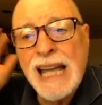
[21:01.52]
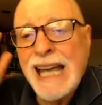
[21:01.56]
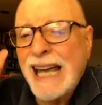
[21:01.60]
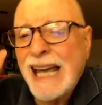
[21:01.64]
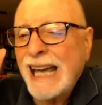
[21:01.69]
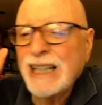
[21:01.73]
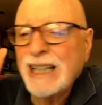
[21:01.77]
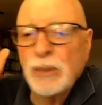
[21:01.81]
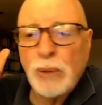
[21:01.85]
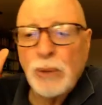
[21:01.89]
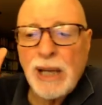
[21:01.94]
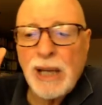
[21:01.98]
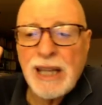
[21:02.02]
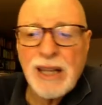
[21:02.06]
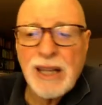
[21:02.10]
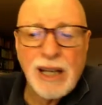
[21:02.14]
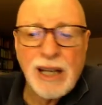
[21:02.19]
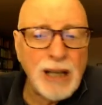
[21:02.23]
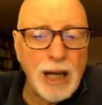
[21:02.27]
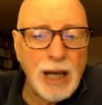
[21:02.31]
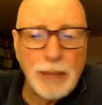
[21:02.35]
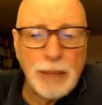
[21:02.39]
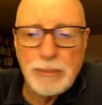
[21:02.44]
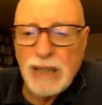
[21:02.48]
And the way the
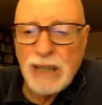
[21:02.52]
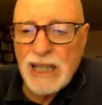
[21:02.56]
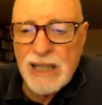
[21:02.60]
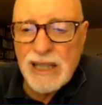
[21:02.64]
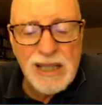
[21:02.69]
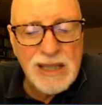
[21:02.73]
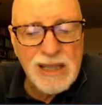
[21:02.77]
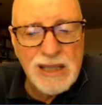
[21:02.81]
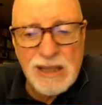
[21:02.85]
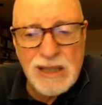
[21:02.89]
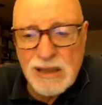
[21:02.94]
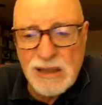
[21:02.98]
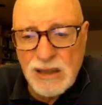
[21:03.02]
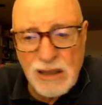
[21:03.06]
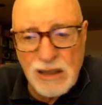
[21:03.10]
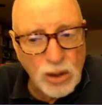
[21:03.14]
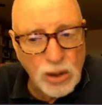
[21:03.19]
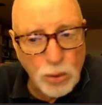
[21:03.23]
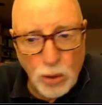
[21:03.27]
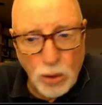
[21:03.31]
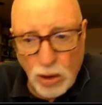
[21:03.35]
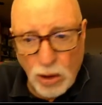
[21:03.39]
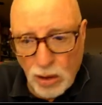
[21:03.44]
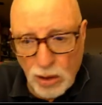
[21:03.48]
communists
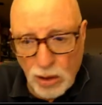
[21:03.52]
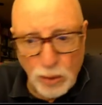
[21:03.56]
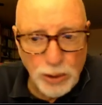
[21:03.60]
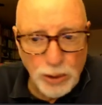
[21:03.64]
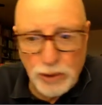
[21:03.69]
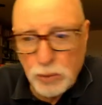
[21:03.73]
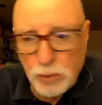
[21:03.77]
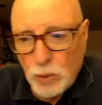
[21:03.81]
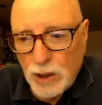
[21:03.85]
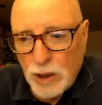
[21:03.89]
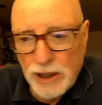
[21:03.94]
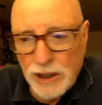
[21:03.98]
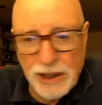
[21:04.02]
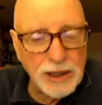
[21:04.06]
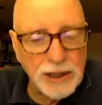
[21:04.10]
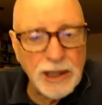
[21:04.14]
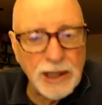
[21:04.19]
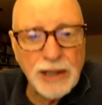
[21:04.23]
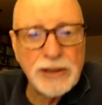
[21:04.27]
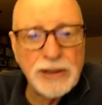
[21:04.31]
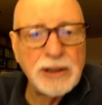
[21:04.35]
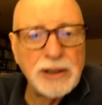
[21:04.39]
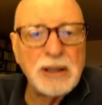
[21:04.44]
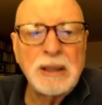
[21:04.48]
quarrel with one
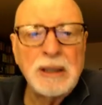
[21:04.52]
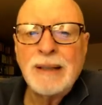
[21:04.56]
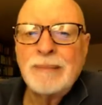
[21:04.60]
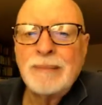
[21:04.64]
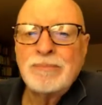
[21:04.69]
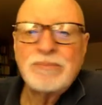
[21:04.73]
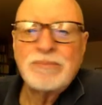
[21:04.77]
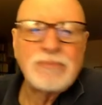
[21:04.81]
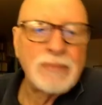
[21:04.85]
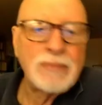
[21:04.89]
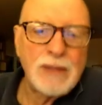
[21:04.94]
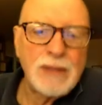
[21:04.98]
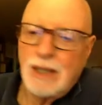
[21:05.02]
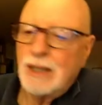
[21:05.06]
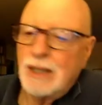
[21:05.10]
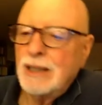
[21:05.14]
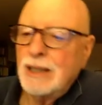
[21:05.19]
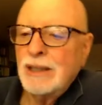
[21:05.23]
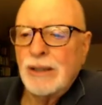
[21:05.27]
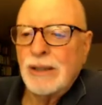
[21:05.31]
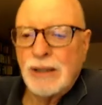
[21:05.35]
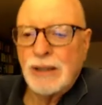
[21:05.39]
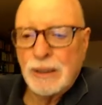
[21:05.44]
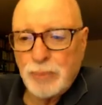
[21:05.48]
another,
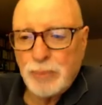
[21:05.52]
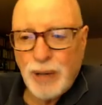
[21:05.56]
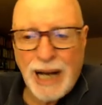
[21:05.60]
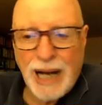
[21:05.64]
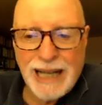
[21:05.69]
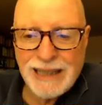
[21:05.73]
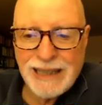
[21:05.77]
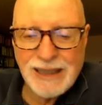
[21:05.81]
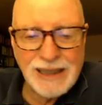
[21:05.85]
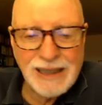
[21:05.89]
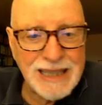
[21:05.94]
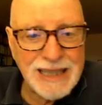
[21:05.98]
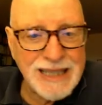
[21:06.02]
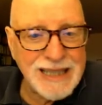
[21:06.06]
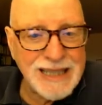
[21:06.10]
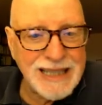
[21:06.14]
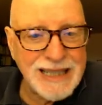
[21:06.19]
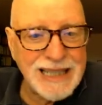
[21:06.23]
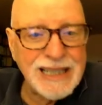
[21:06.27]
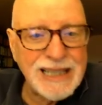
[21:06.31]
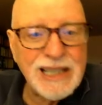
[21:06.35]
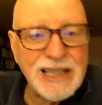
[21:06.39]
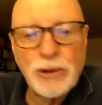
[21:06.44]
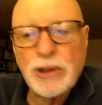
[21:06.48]
you could practically
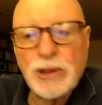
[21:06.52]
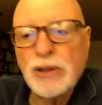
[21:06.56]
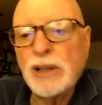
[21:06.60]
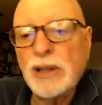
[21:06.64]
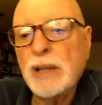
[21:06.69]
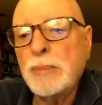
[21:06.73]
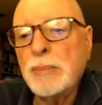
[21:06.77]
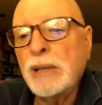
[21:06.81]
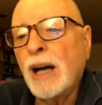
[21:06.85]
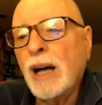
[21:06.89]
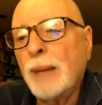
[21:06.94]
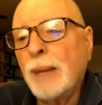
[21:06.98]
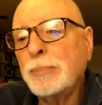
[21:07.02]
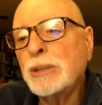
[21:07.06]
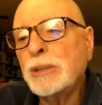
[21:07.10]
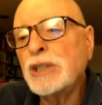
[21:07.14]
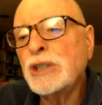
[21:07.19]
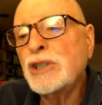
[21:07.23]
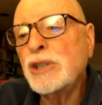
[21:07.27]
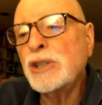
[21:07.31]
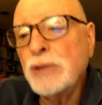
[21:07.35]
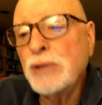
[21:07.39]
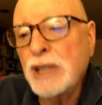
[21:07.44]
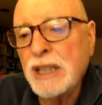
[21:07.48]
see there were going to be
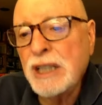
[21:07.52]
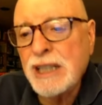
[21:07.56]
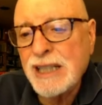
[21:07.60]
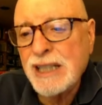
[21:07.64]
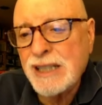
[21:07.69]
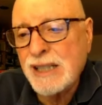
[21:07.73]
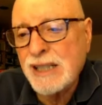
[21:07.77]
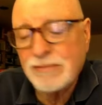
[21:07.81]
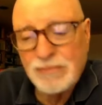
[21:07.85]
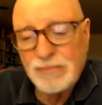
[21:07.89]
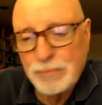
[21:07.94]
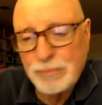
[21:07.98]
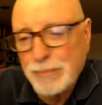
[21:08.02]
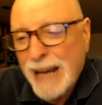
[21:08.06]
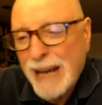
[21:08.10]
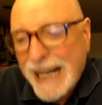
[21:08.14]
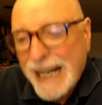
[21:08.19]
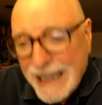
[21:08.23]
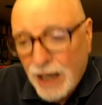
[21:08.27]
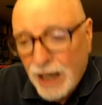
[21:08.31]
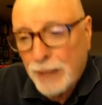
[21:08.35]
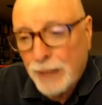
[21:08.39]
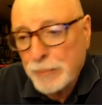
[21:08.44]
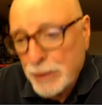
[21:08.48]
opportunities and
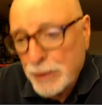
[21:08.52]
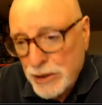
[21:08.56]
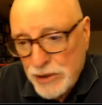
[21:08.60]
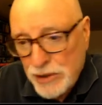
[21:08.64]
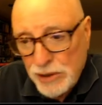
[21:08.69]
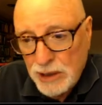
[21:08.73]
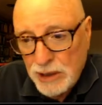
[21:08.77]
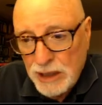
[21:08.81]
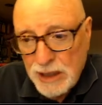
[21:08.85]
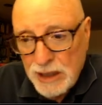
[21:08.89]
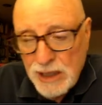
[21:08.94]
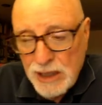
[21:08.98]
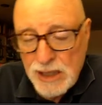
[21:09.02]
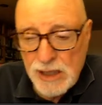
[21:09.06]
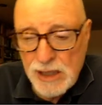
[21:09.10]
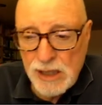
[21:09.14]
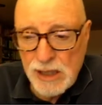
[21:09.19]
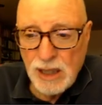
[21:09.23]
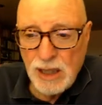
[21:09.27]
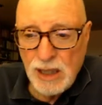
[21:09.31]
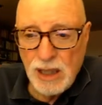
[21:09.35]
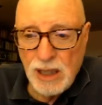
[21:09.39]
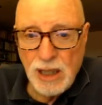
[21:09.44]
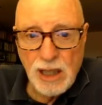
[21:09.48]
many opportunities
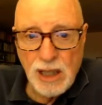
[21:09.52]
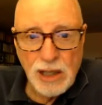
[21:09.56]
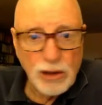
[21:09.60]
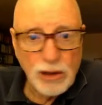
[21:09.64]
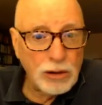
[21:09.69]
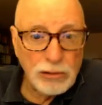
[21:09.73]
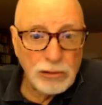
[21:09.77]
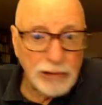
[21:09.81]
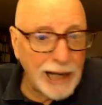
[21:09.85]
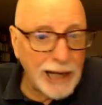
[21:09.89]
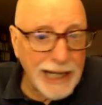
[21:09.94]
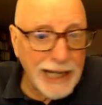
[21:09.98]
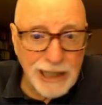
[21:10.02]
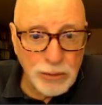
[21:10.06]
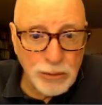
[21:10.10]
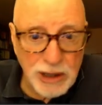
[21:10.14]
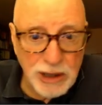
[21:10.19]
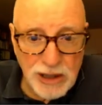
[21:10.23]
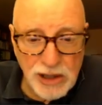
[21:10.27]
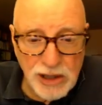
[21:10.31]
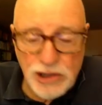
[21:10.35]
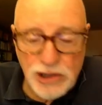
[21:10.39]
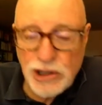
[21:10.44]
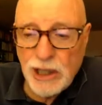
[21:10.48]
already
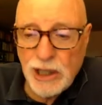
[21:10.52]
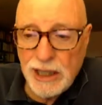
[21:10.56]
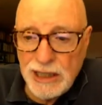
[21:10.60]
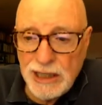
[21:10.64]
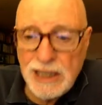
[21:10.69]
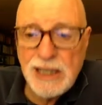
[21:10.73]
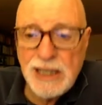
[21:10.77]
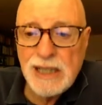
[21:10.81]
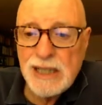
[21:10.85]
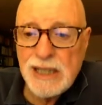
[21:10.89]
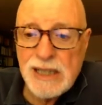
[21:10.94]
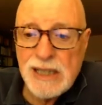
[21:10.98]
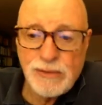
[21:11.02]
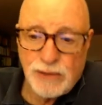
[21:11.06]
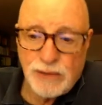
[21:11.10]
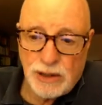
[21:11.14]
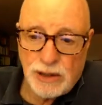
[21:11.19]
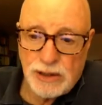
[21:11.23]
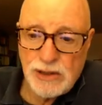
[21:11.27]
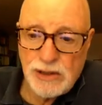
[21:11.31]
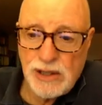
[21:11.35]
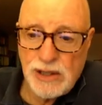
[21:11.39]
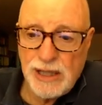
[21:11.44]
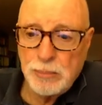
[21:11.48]
with the Chinese, for
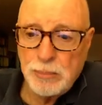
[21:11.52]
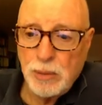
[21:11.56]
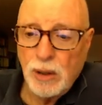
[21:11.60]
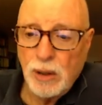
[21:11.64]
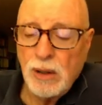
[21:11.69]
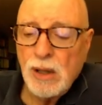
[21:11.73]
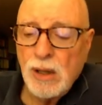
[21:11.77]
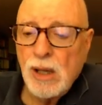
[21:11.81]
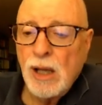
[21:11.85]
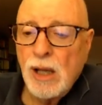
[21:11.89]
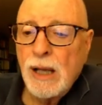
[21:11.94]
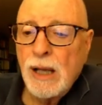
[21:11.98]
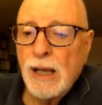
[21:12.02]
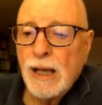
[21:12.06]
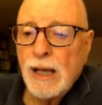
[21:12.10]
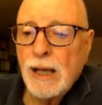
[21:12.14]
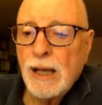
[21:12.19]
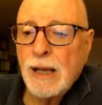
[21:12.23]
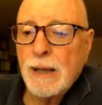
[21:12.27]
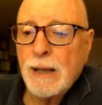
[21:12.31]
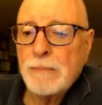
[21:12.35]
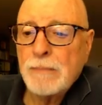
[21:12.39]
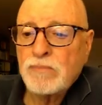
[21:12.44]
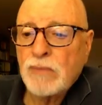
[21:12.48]
example,
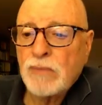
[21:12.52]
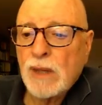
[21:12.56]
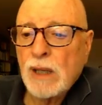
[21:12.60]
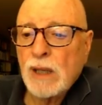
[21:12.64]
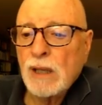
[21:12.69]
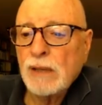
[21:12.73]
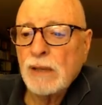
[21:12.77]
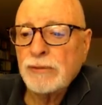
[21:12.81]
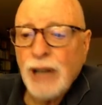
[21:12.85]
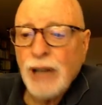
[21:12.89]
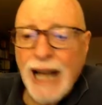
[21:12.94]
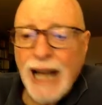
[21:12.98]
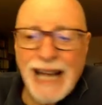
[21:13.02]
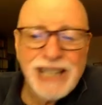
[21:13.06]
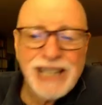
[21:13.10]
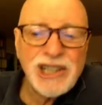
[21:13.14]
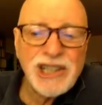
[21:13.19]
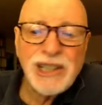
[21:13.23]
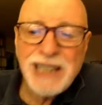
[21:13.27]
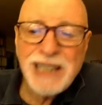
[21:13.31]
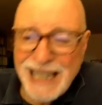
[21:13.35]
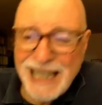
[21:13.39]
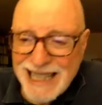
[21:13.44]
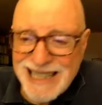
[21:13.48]
um, uh, for
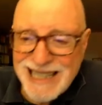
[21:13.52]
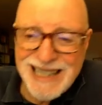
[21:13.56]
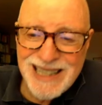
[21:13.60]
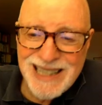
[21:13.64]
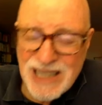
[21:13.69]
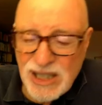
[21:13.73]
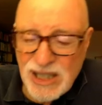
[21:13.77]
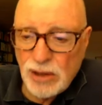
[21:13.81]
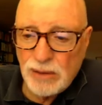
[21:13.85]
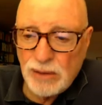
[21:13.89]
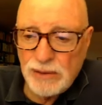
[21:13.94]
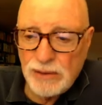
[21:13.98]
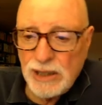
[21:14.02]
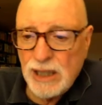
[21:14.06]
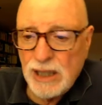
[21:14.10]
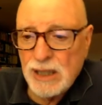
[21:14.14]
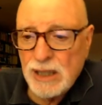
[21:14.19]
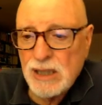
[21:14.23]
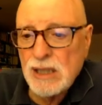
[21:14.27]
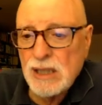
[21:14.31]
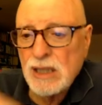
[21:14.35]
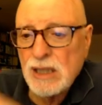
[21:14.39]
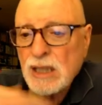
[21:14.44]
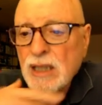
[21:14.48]
action against the
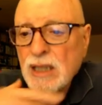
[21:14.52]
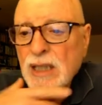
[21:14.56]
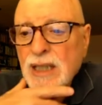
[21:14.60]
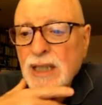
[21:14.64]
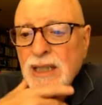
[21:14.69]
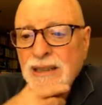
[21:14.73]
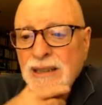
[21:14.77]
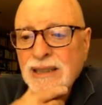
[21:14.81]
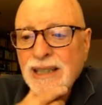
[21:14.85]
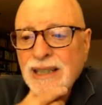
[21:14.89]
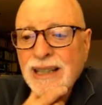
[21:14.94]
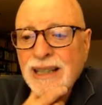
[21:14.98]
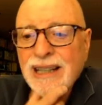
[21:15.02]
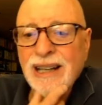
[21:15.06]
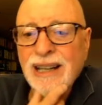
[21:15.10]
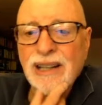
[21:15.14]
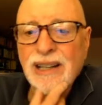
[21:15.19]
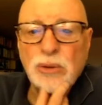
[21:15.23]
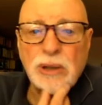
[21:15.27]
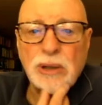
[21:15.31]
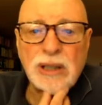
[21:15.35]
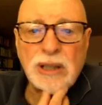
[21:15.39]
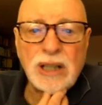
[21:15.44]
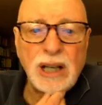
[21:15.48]
Soviets uh, together
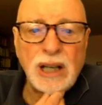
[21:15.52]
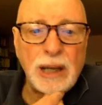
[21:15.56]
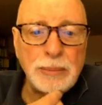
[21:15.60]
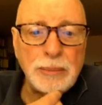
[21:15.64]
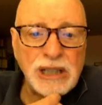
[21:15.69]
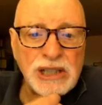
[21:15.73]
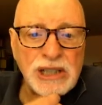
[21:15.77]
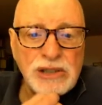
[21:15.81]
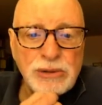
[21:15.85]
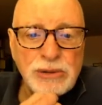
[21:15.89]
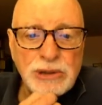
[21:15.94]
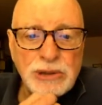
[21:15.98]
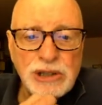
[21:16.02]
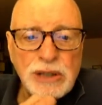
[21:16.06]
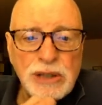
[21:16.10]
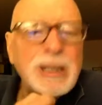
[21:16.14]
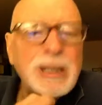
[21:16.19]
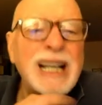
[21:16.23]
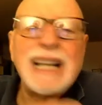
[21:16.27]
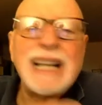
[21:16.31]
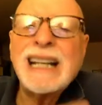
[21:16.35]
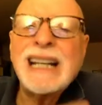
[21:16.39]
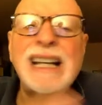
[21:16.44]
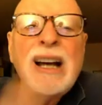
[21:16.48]
with communist regime.
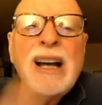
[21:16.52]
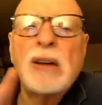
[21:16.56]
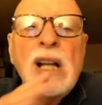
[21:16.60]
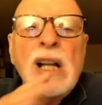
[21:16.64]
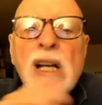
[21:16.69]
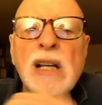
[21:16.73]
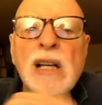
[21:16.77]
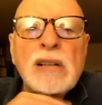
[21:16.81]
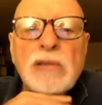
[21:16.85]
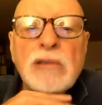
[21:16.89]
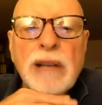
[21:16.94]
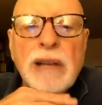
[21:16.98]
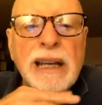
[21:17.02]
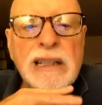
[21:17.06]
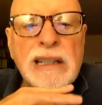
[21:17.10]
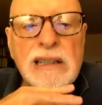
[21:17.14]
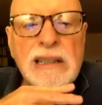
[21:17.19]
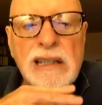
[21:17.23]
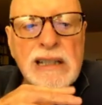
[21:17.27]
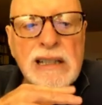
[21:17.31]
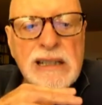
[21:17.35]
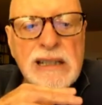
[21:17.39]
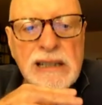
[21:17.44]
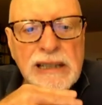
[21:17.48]
But anyhow, Reagan
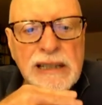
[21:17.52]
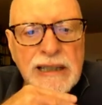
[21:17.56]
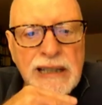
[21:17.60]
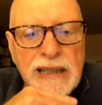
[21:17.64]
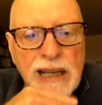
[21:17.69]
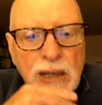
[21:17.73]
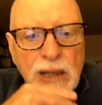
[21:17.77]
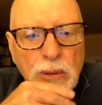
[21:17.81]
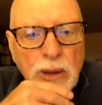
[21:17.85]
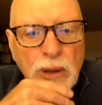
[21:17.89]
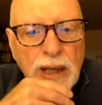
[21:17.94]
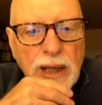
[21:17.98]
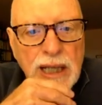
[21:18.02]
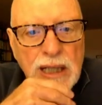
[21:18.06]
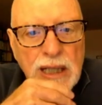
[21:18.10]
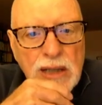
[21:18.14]
didn't see it that way.